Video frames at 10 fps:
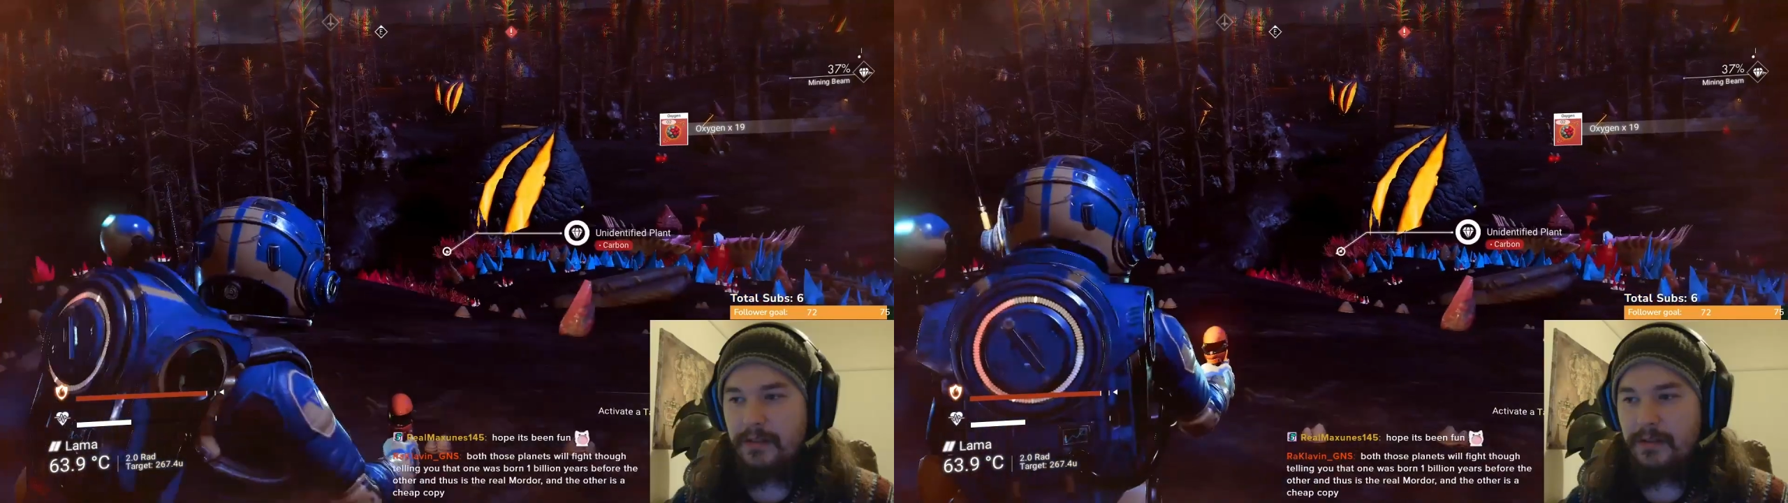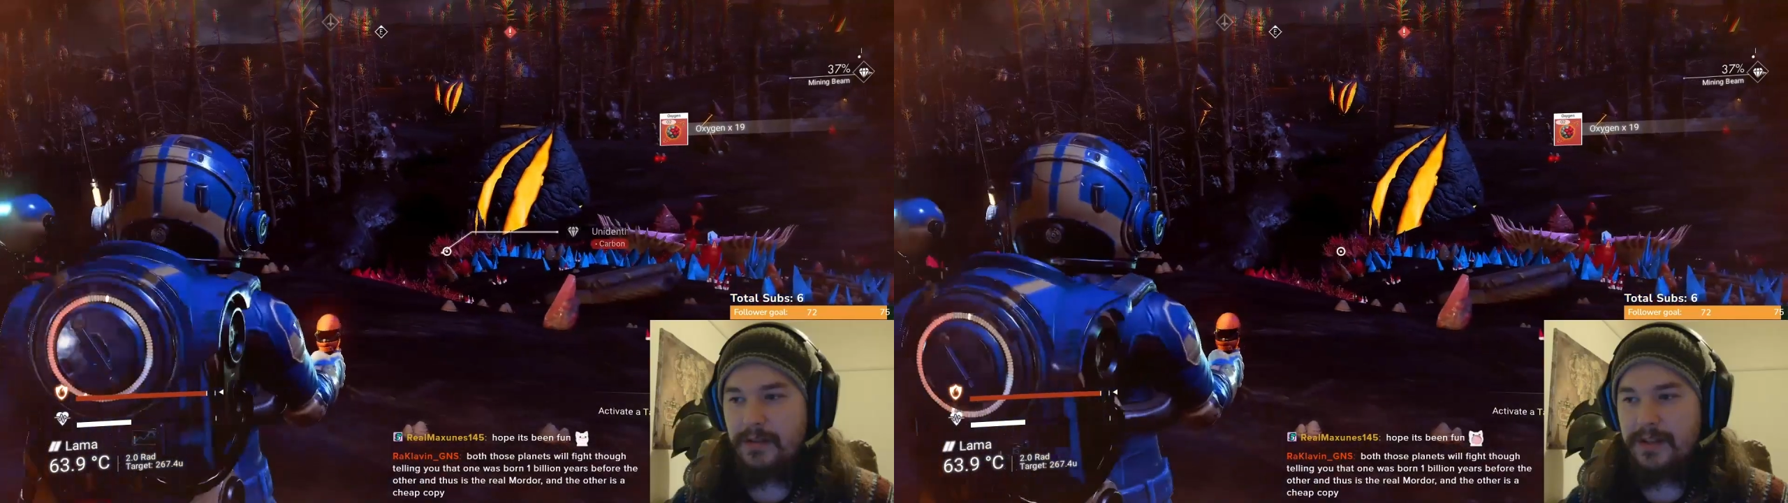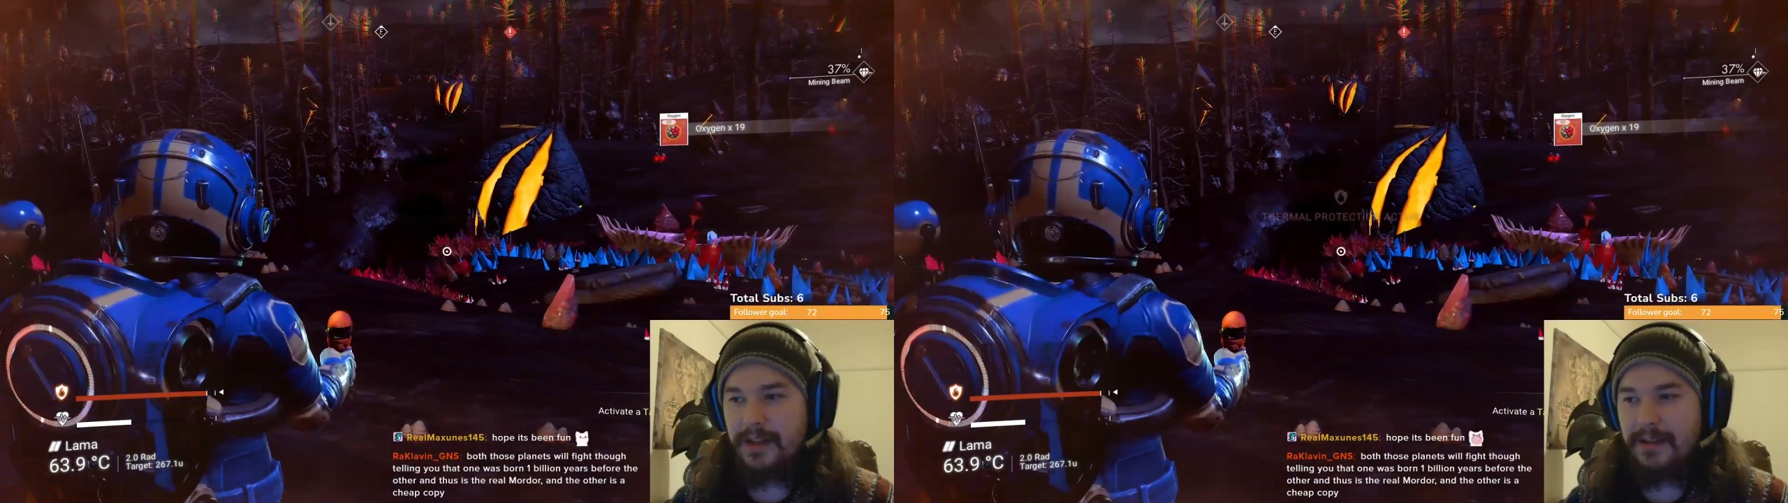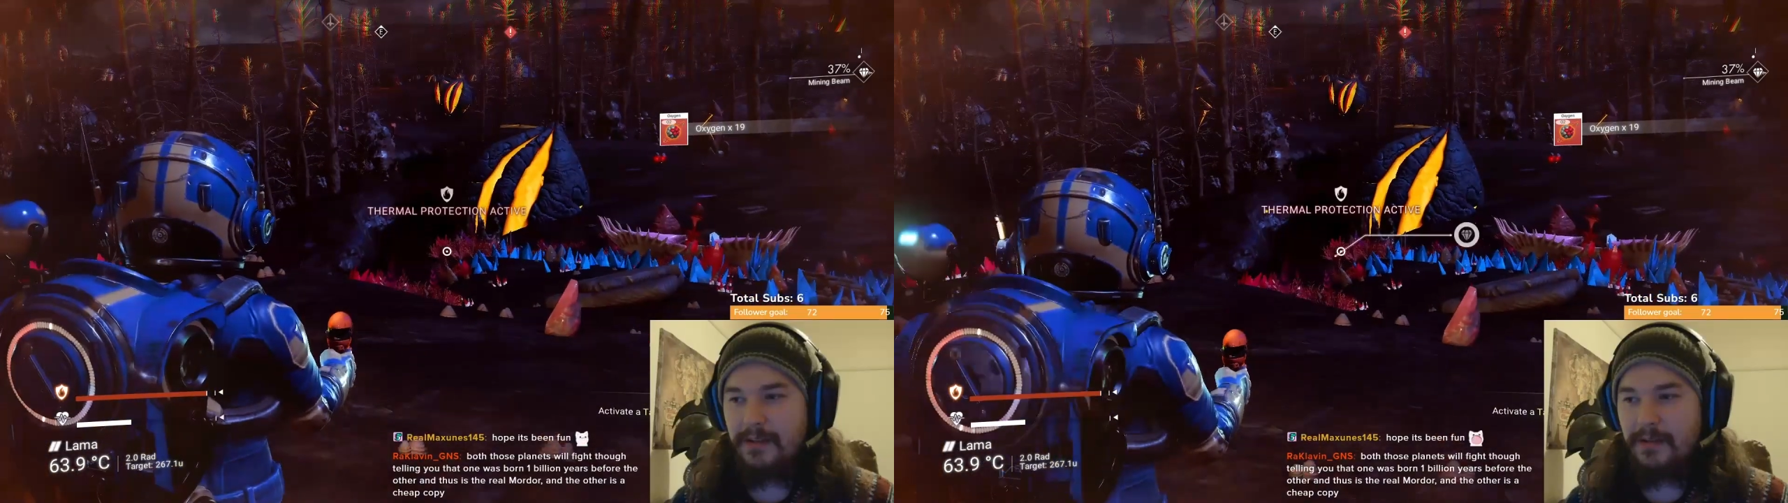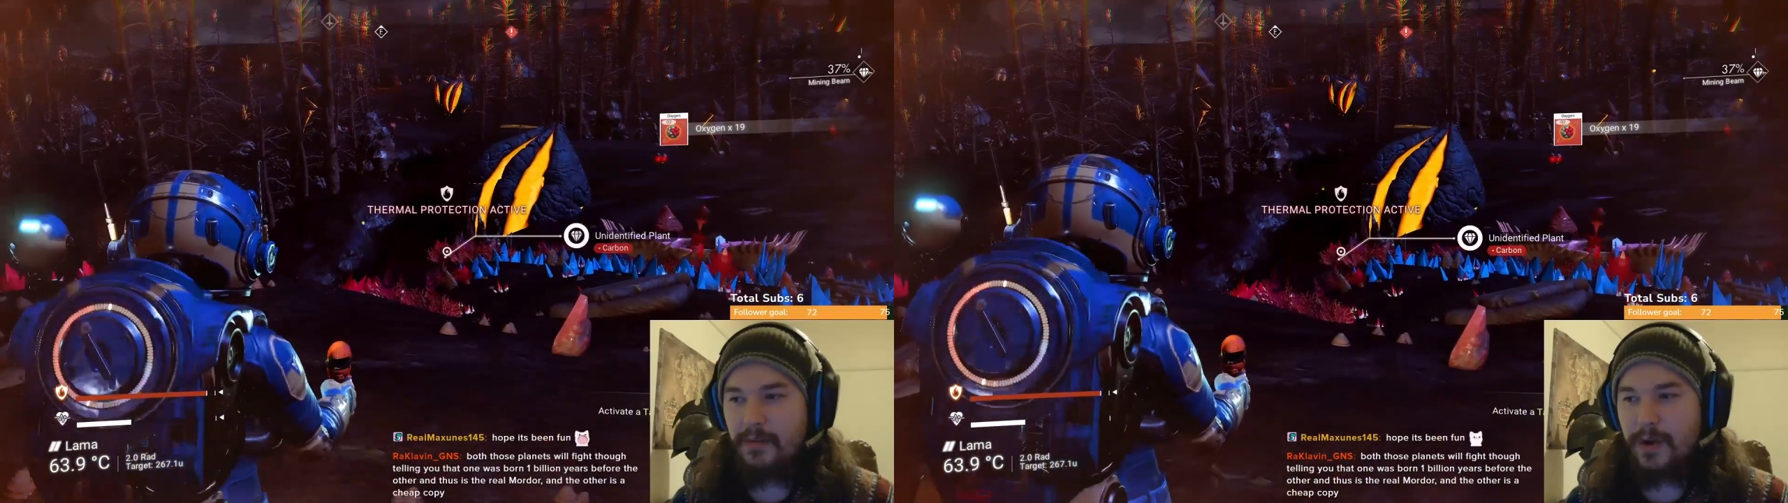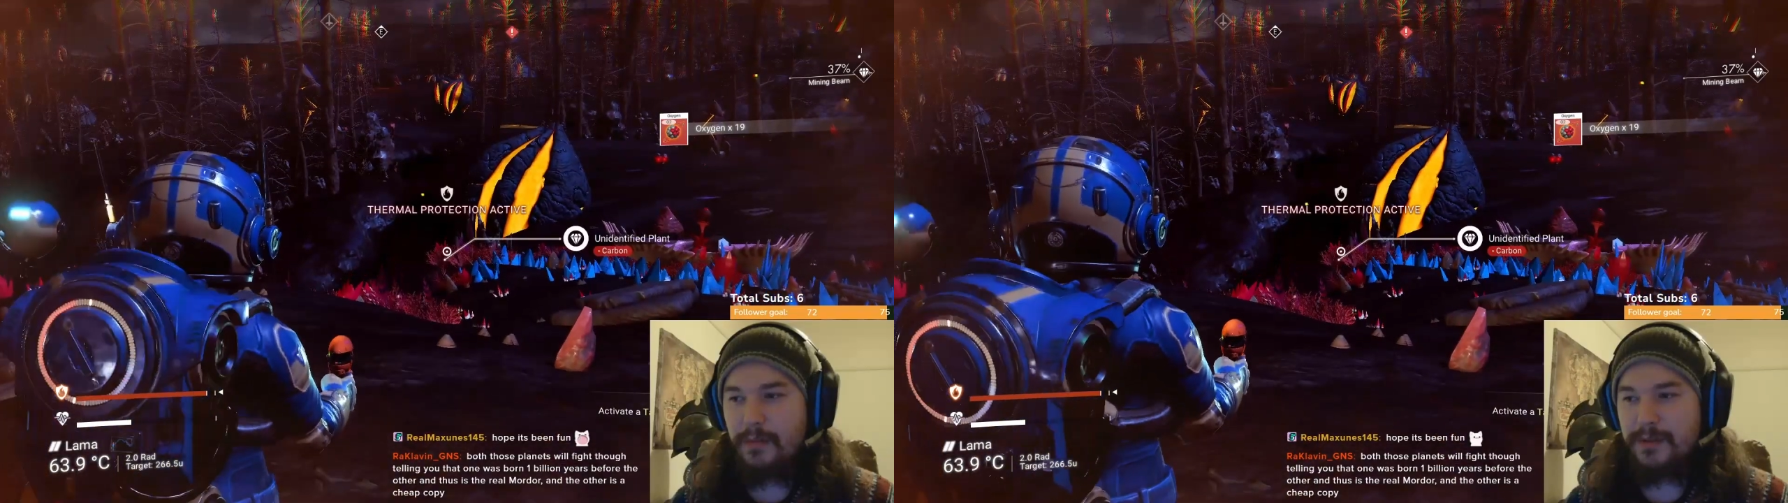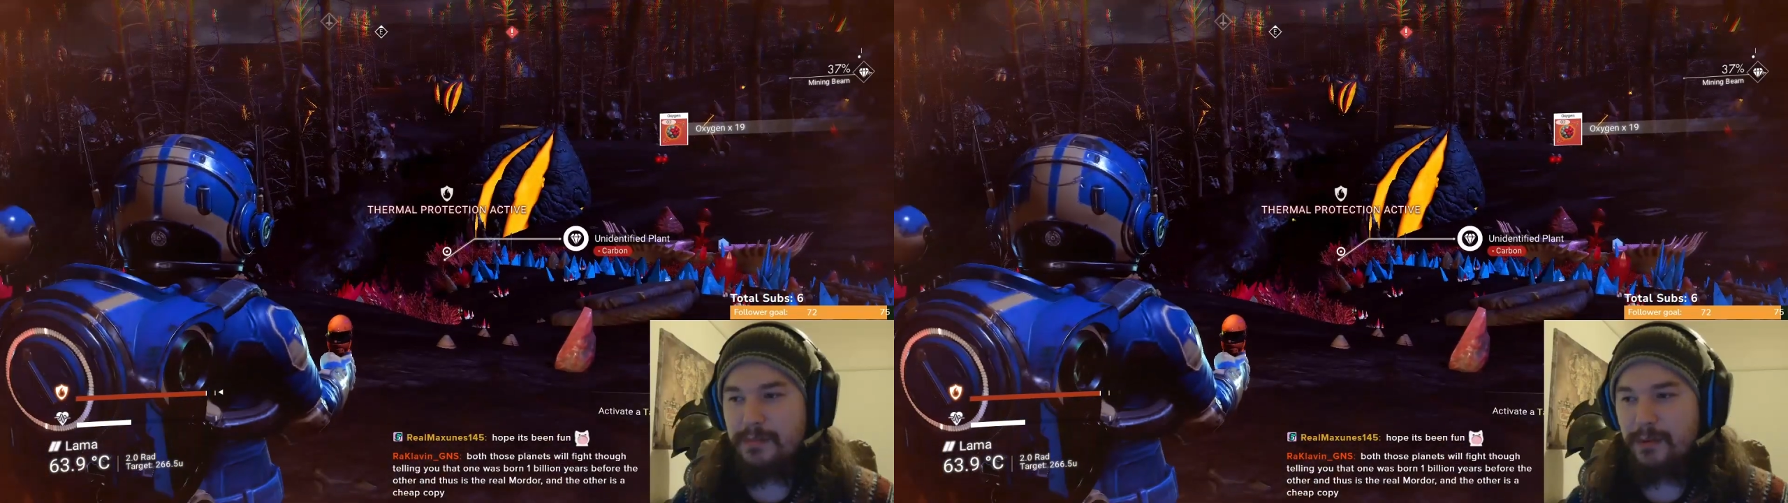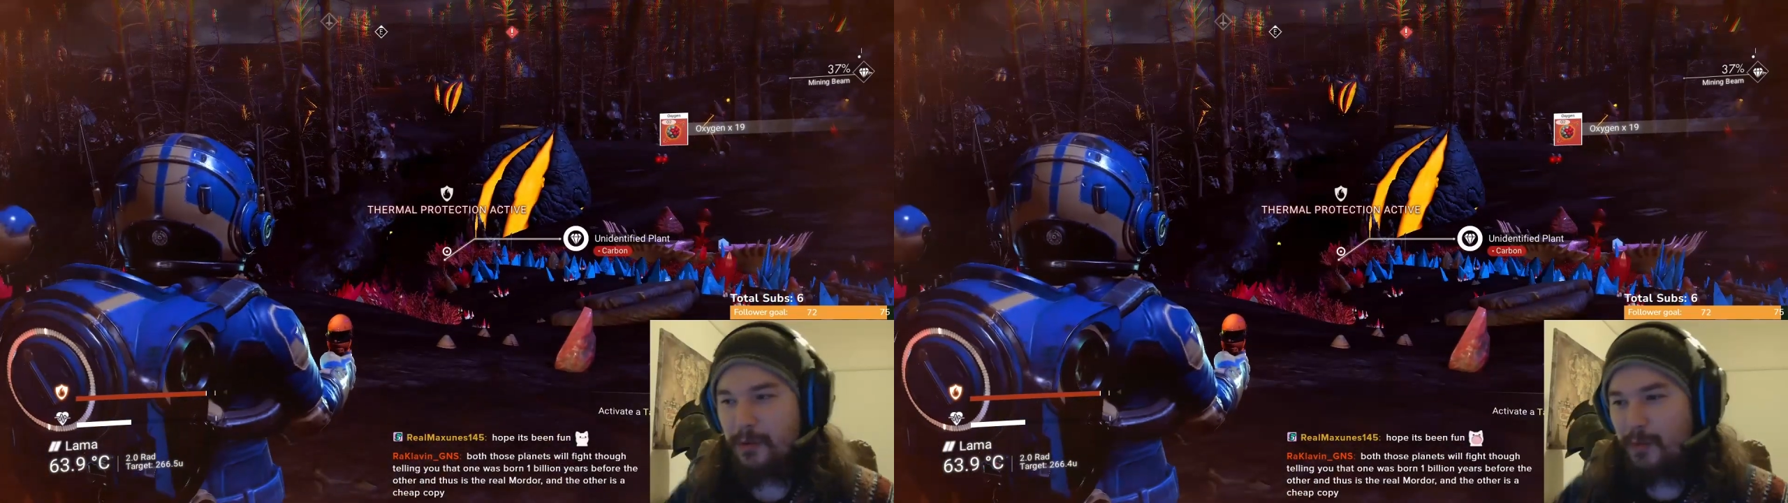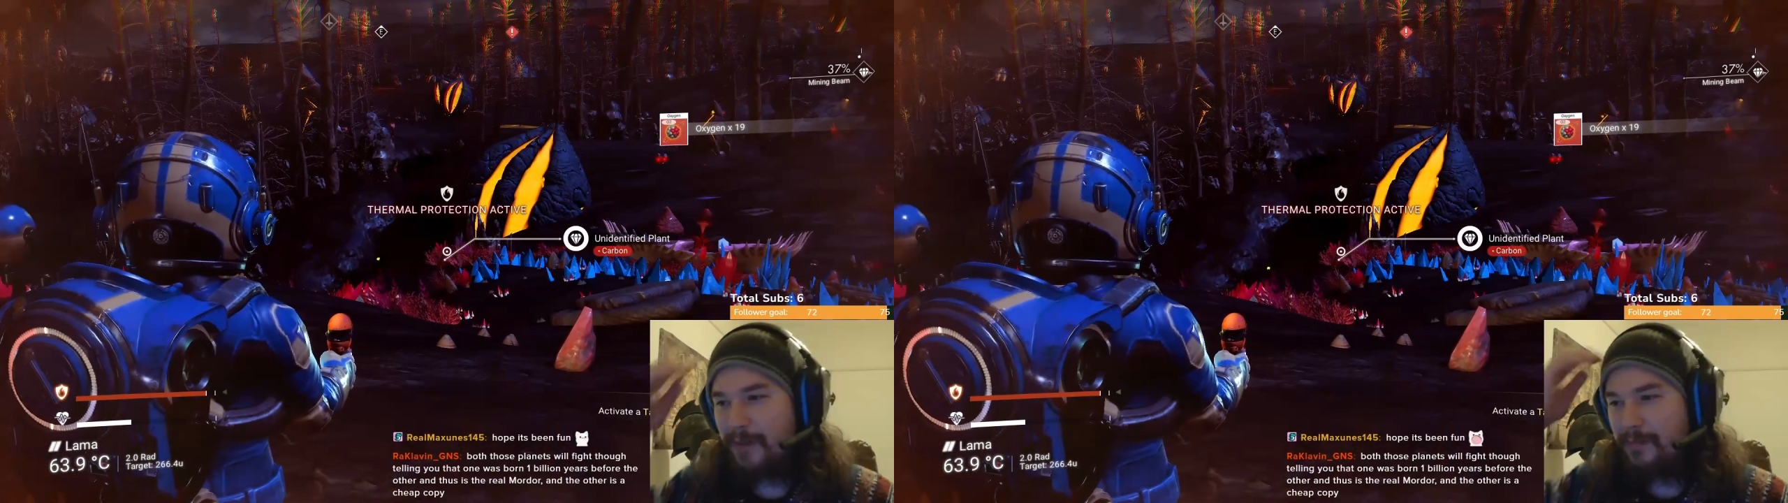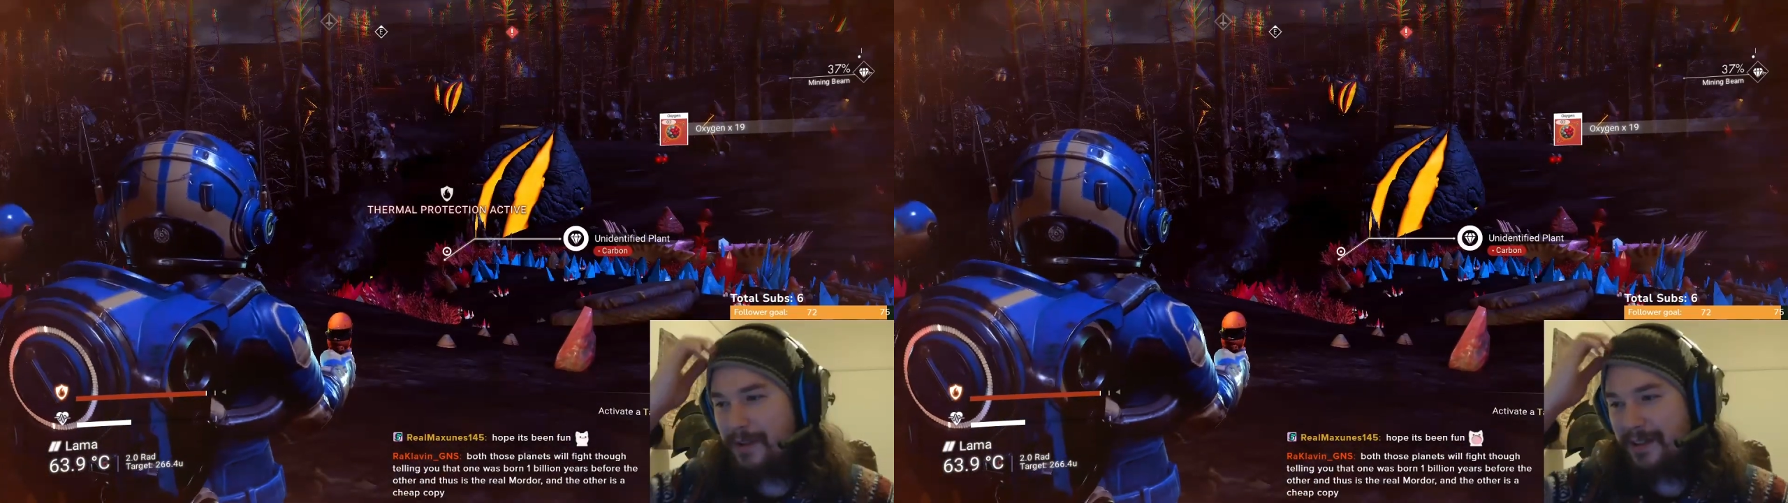though, telling you that one was born
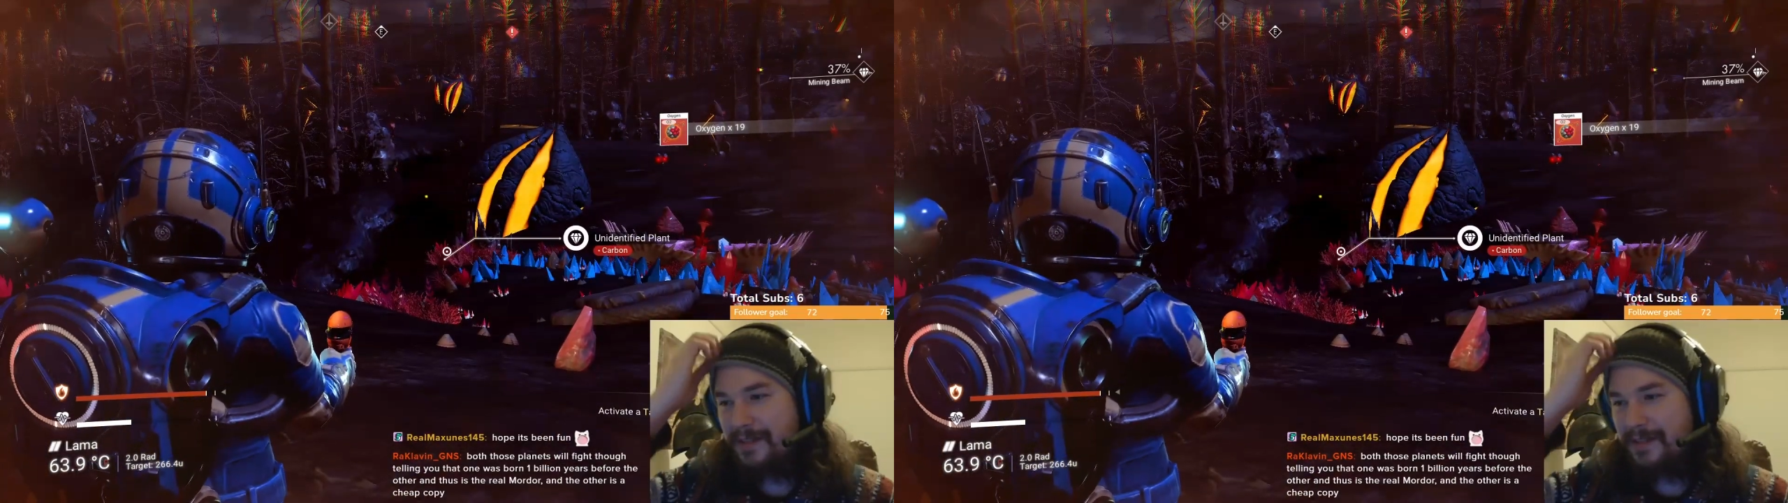1